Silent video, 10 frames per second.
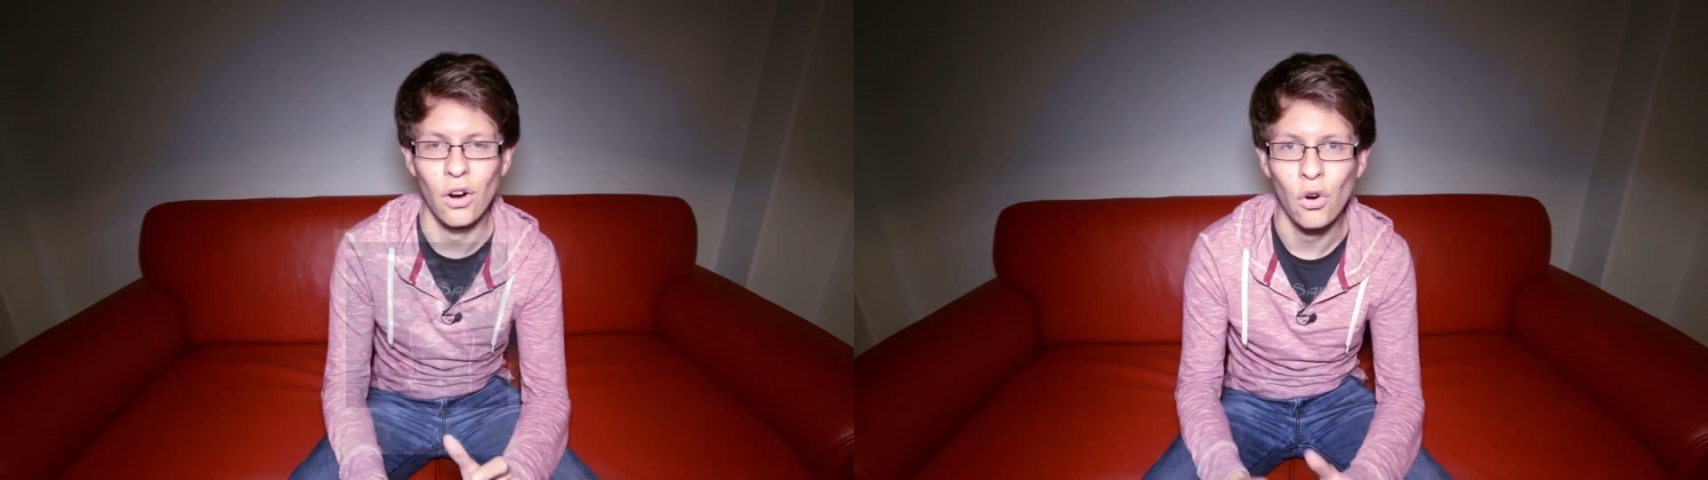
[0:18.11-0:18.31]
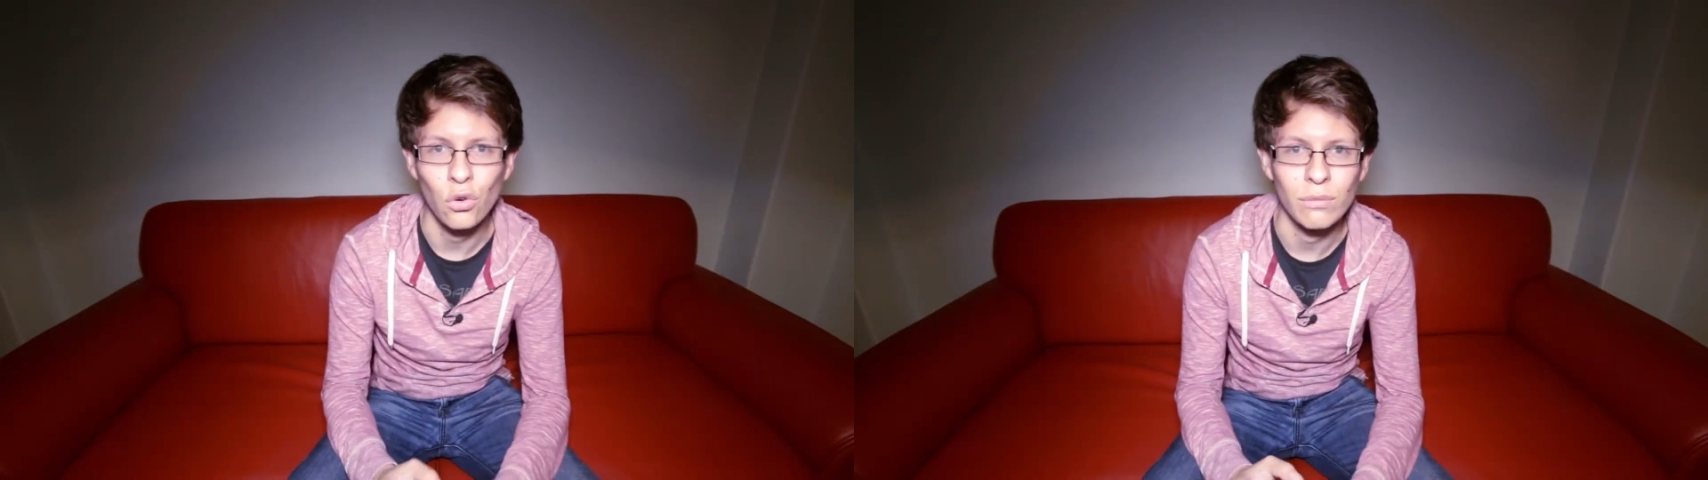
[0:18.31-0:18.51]

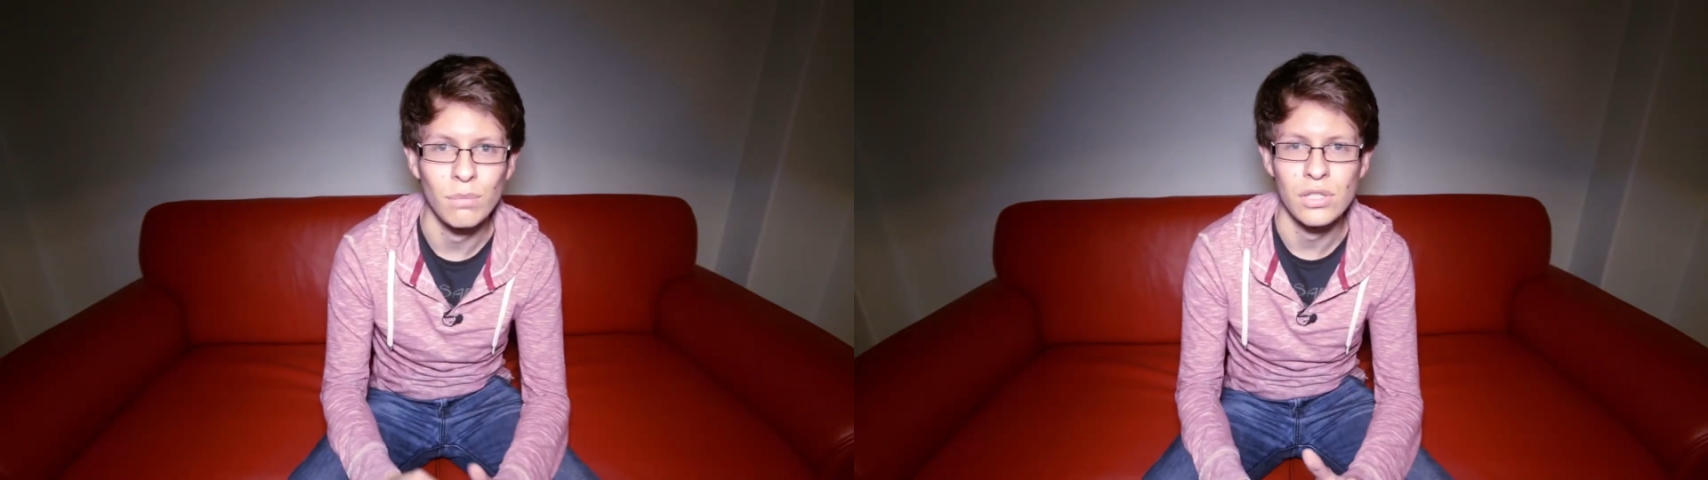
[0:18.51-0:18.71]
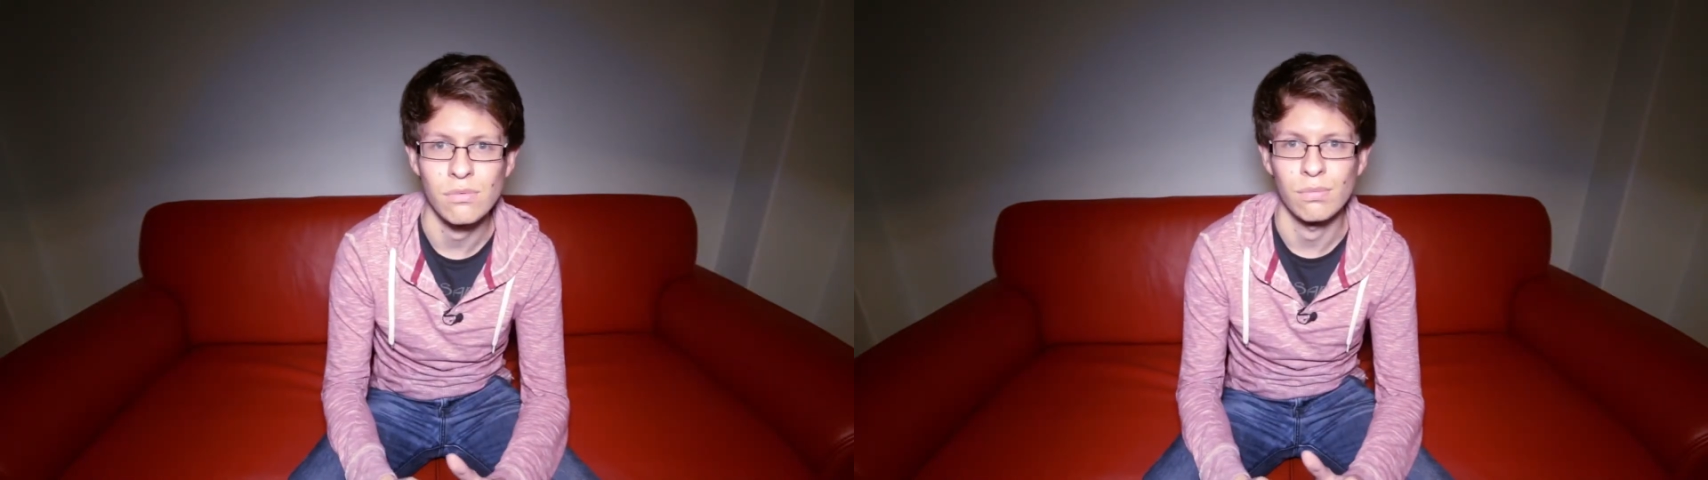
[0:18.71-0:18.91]
old
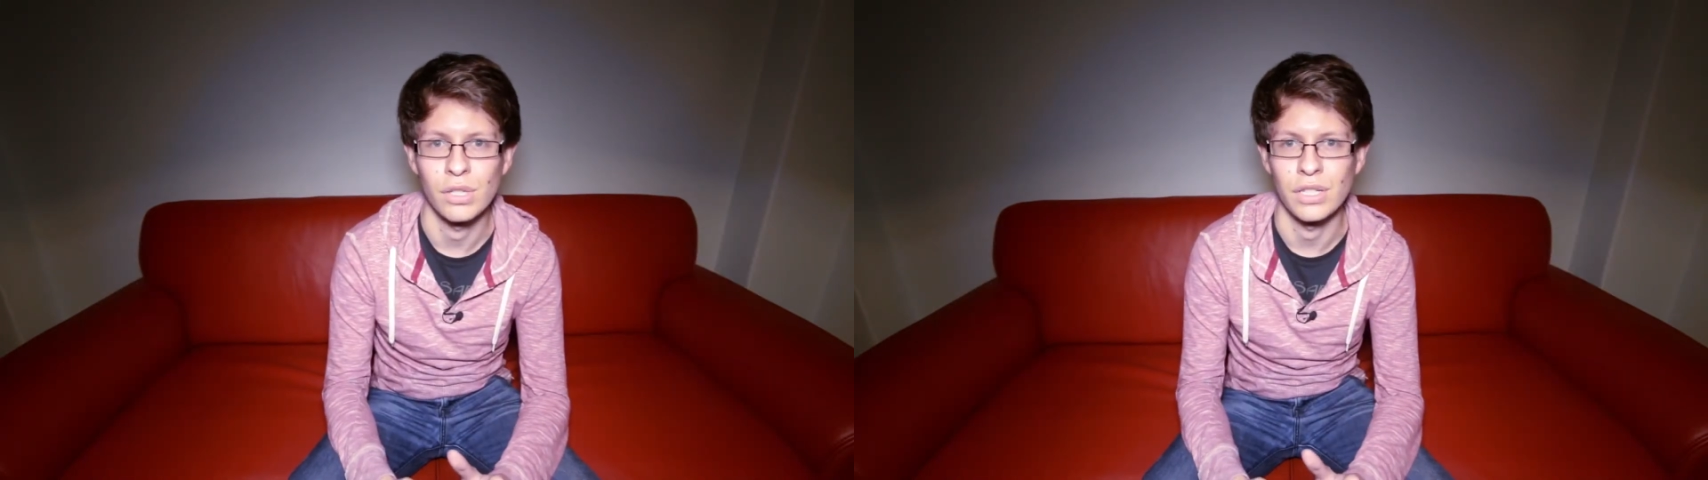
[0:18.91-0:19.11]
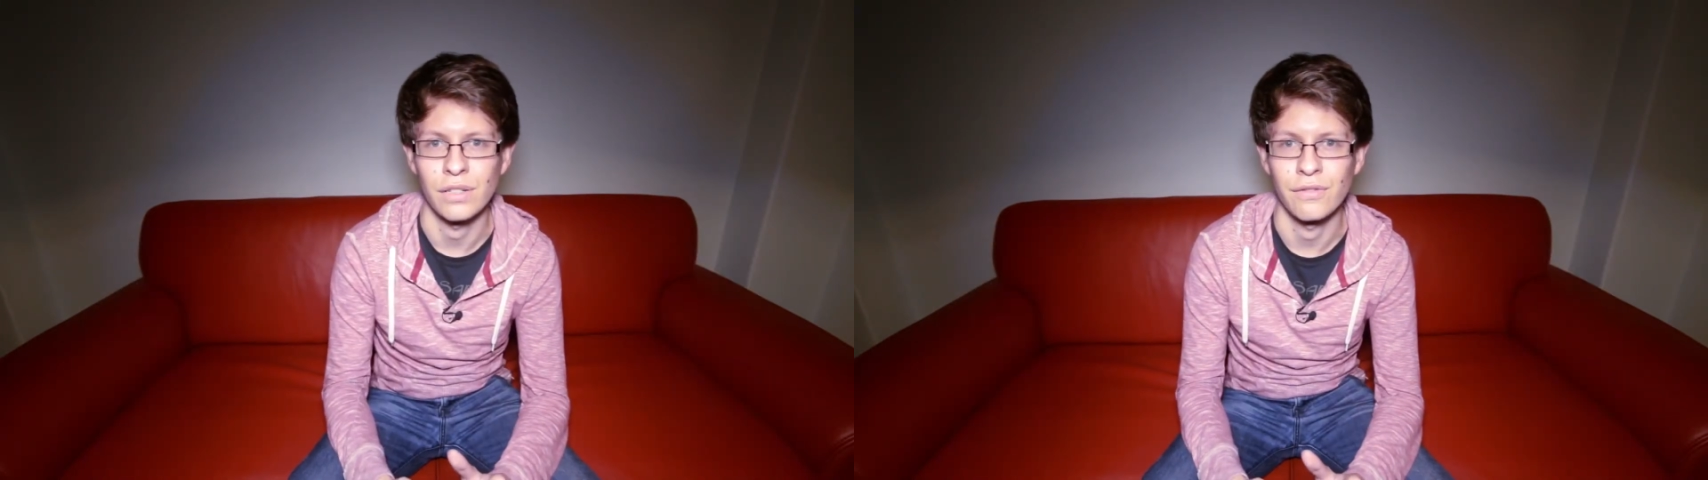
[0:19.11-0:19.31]
Impossible
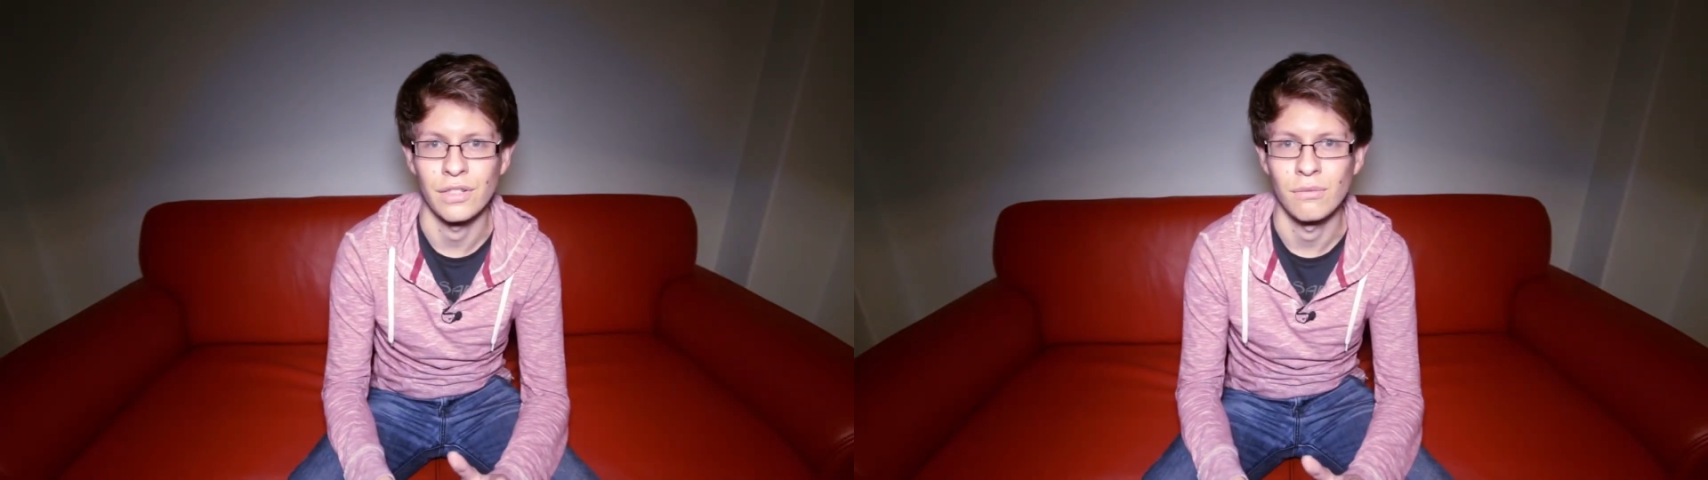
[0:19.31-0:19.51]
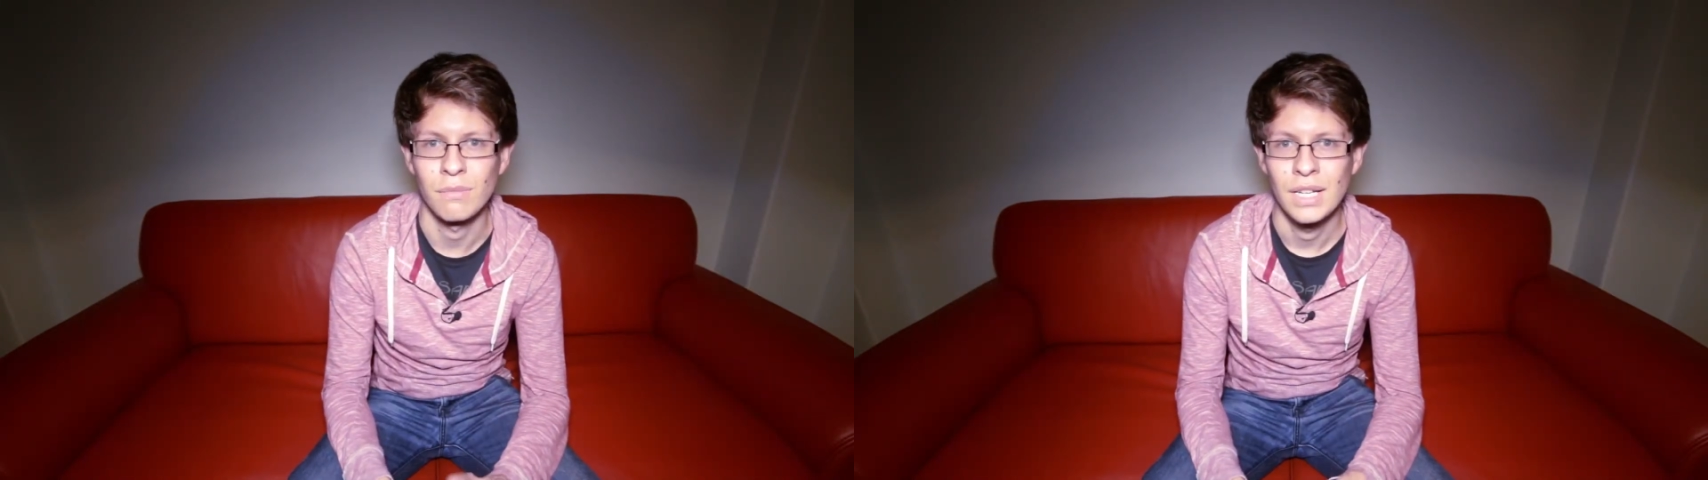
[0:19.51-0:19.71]
Project
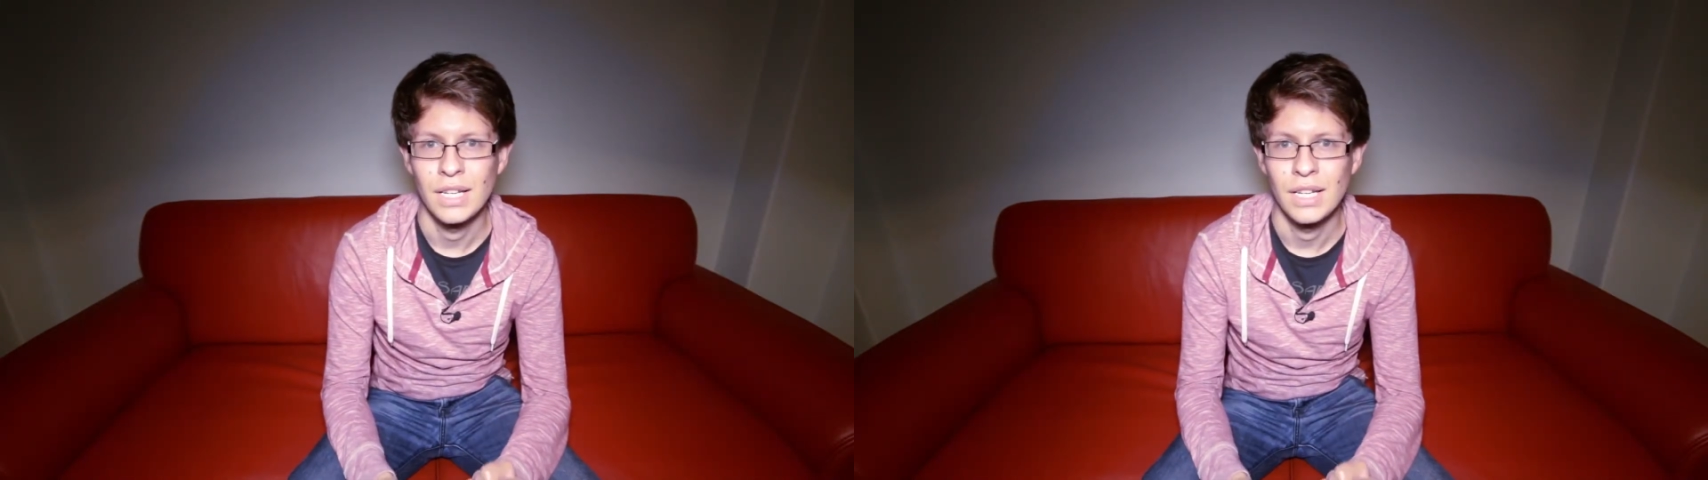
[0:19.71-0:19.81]
film,